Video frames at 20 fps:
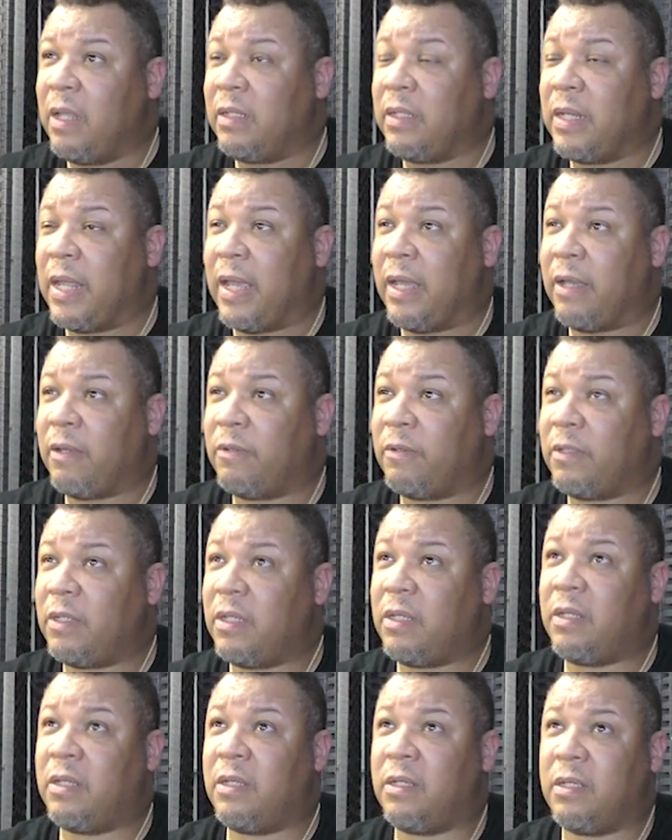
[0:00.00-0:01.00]
Now,
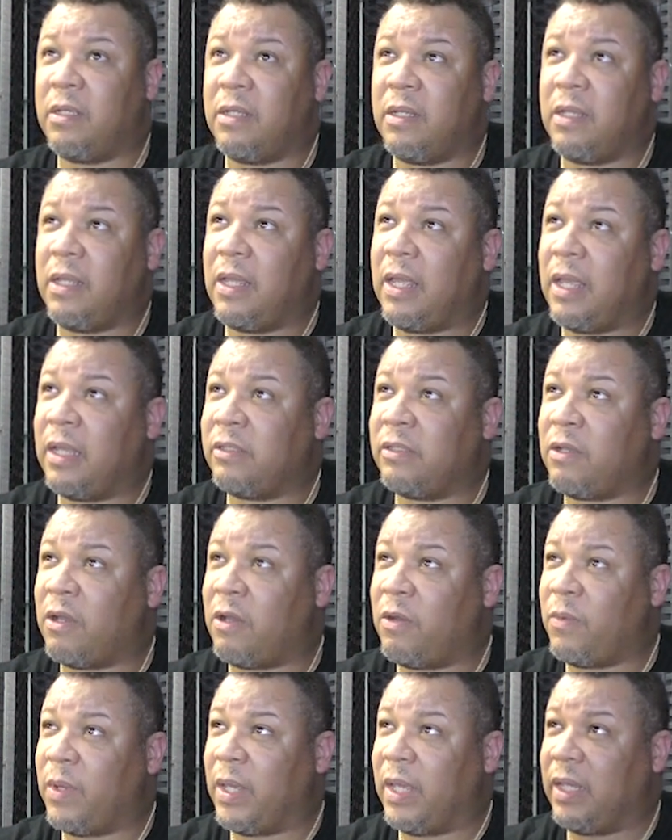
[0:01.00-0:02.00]
as
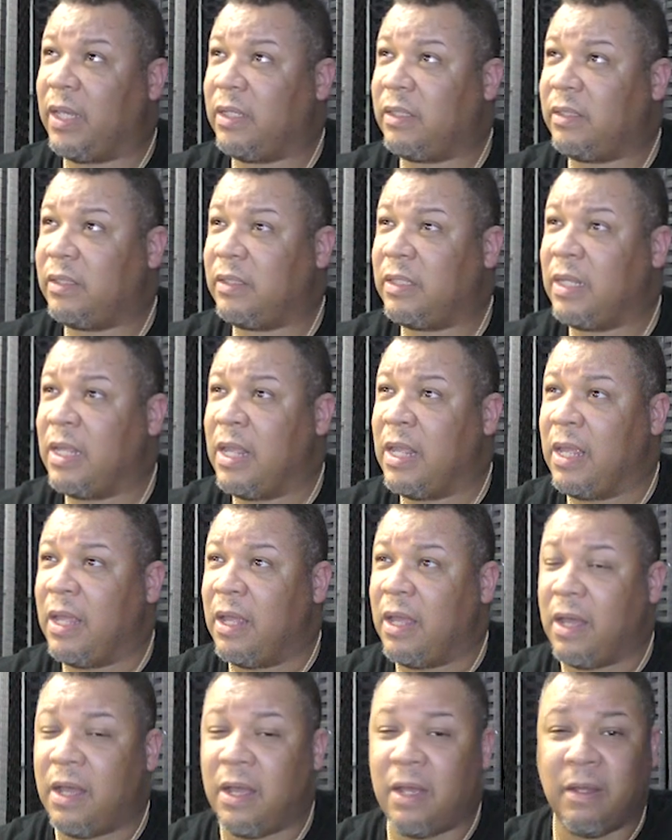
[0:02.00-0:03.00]
always,
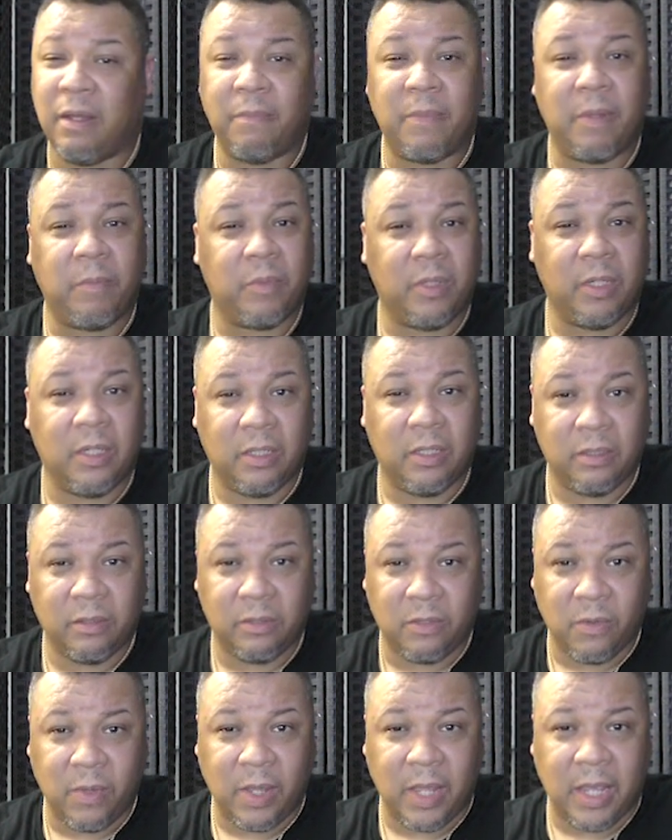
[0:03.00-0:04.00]
I'm going to
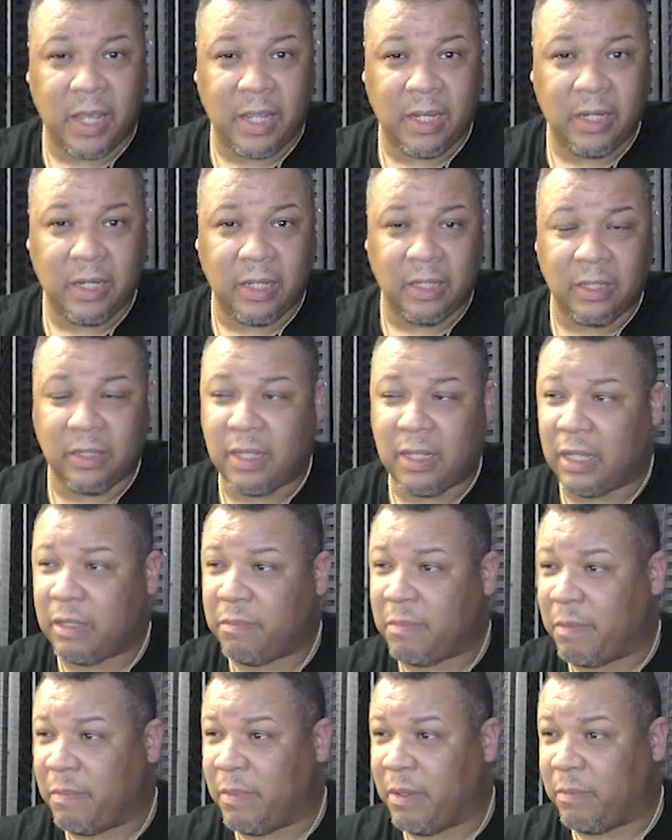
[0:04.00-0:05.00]
go ahead and thank
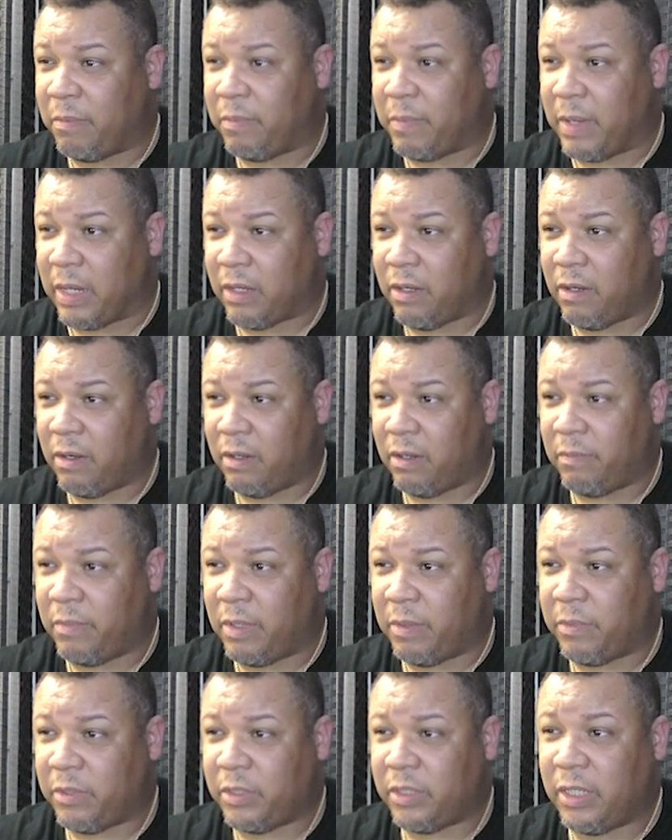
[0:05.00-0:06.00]
my current
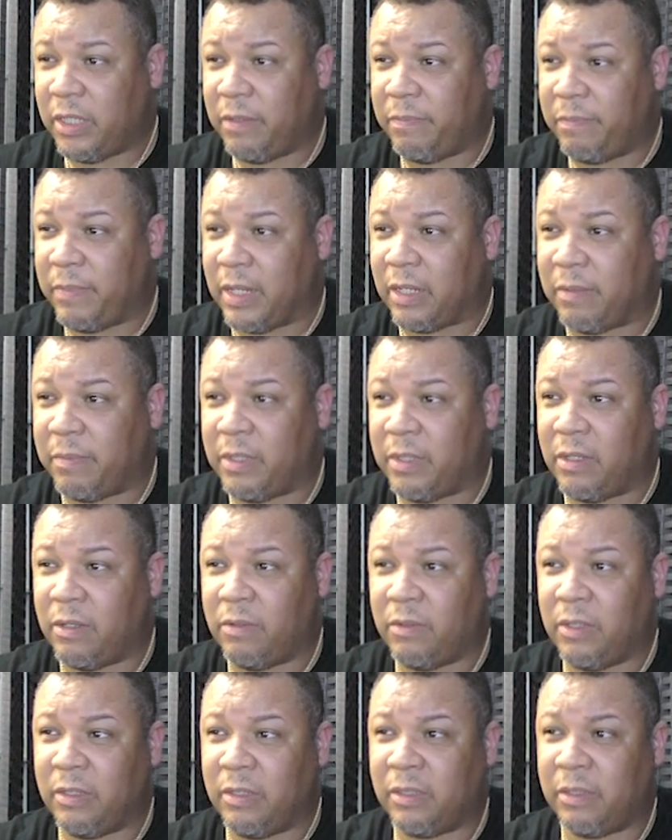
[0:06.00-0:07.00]
membership: Megan
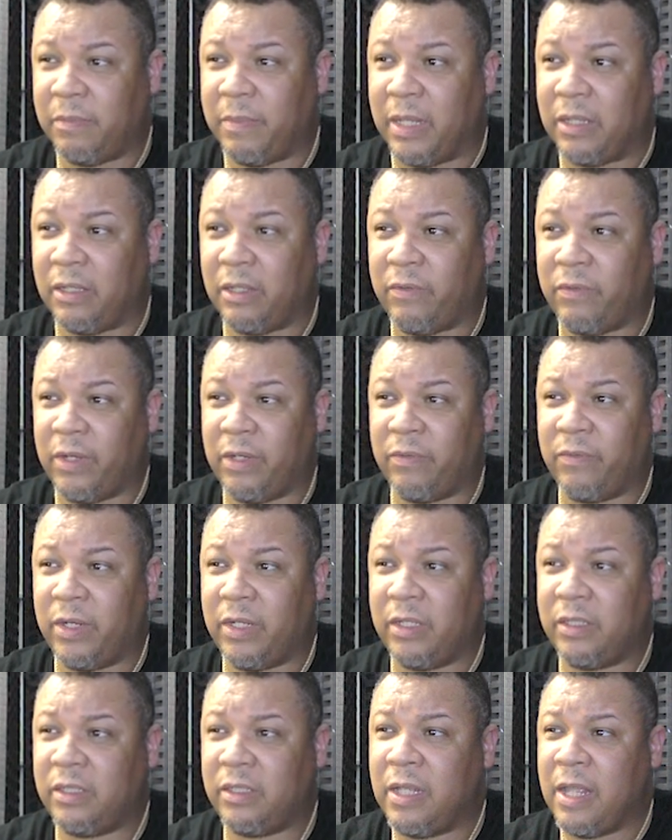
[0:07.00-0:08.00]
Maloney, Samantha
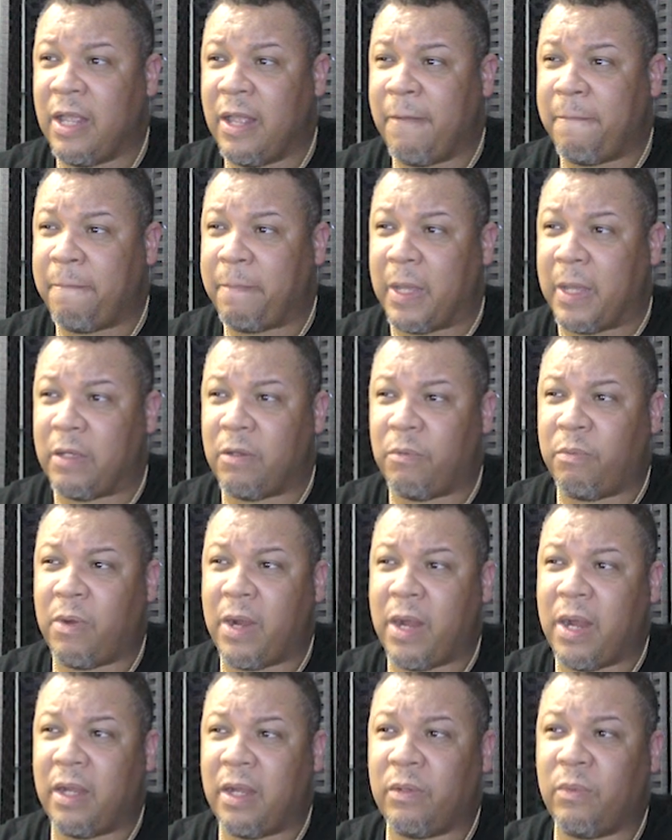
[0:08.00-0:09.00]
Greenridge, Michael
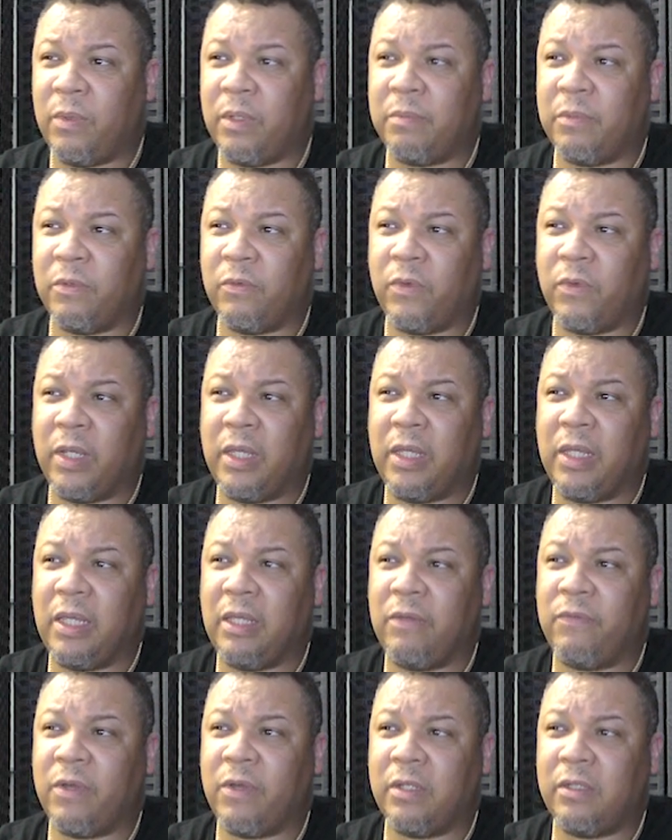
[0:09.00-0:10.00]
Pryor, Gwen Marie,
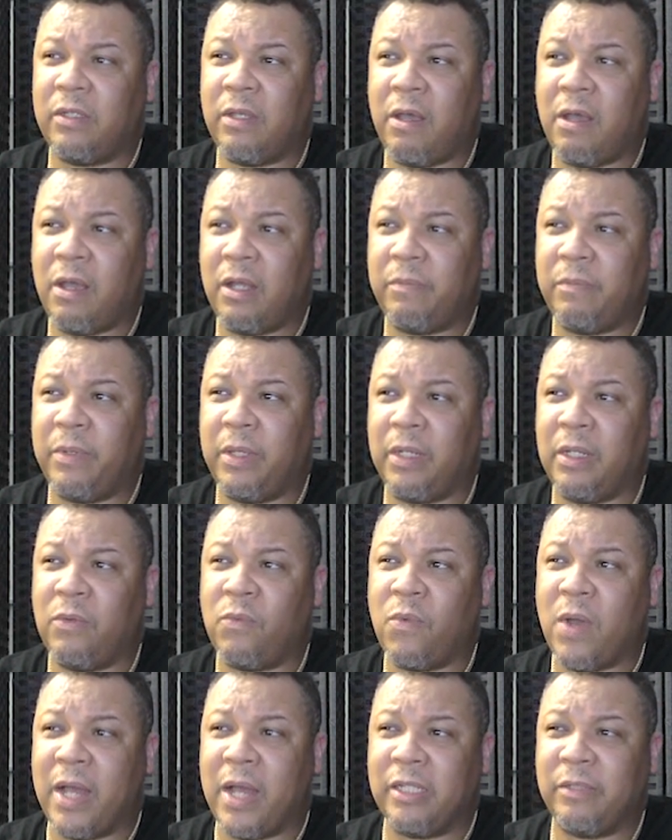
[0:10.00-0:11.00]
Yvonne Todd, Penny
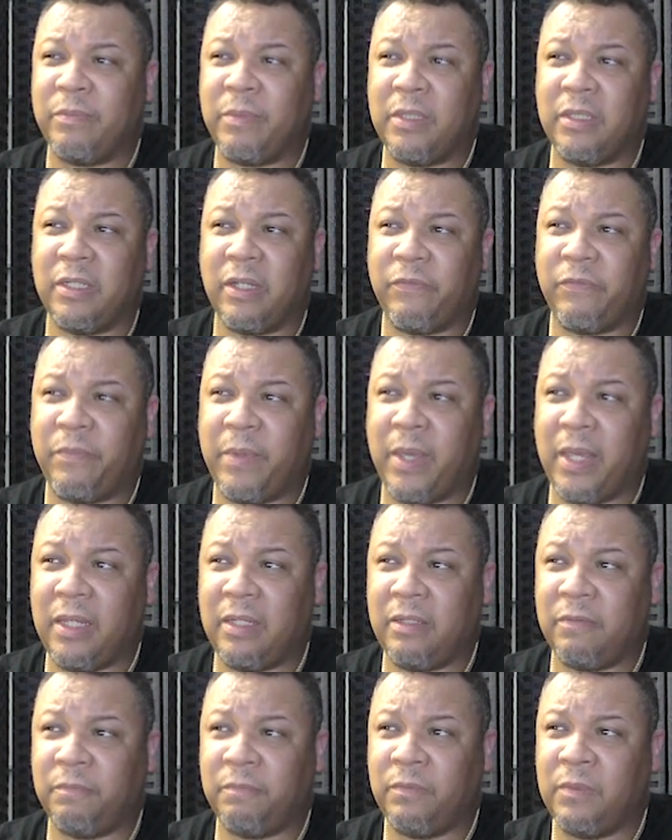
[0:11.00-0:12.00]
Wiseman, Jeff
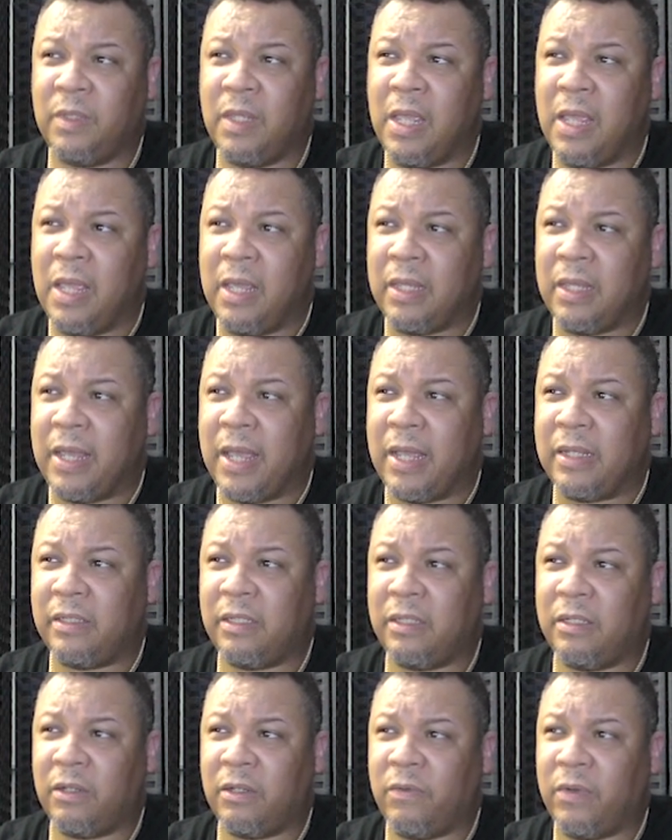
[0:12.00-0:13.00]
Payton,
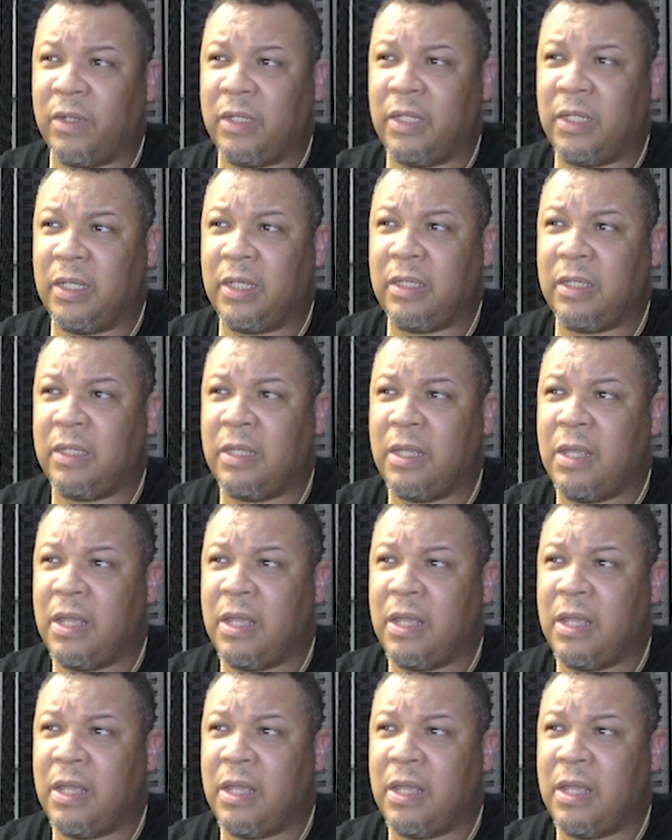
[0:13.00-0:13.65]
Cassie DeGrinia,